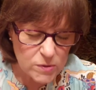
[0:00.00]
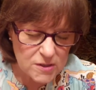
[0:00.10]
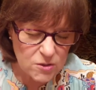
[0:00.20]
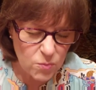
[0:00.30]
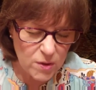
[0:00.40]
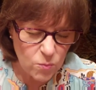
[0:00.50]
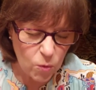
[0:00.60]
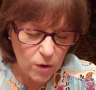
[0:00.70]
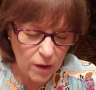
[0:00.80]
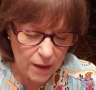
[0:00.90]
us to be
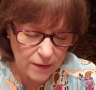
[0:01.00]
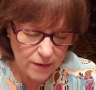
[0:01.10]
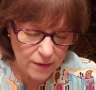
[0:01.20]
more like